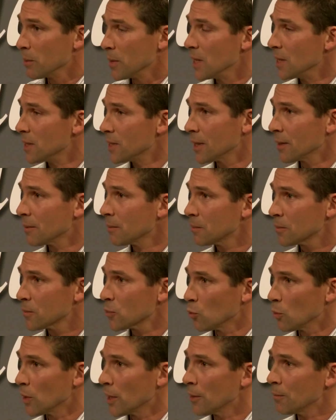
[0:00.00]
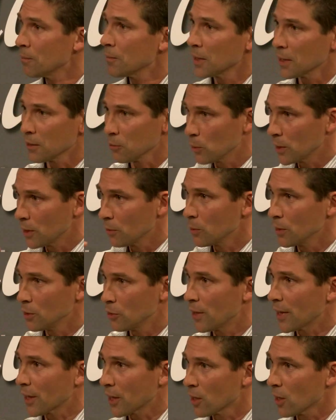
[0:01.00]
had a meeting somewhere, and we
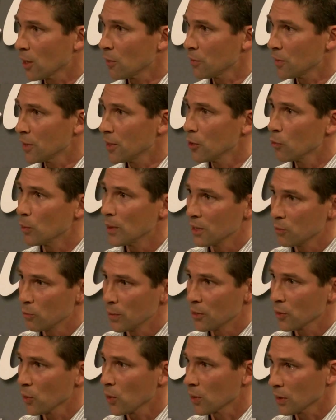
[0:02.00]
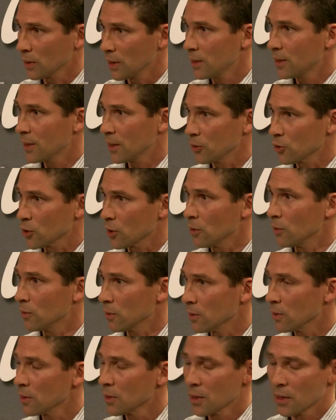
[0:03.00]
drank a coffee, and we talked details
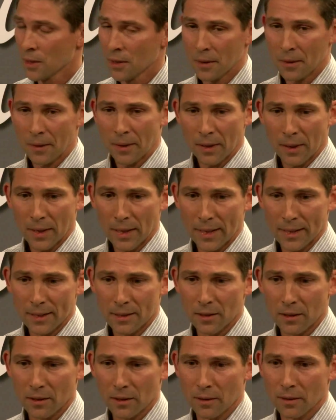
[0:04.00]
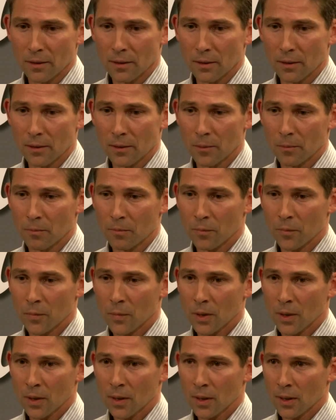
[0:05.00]
over. And
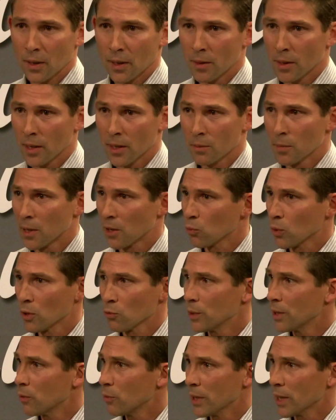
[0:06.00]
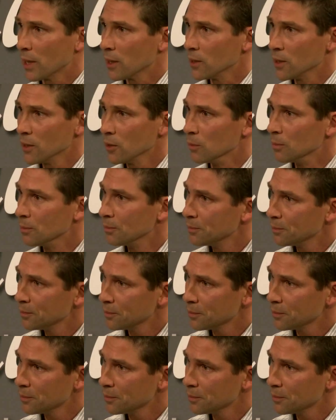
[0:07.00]
in about 1 week, we had a deal.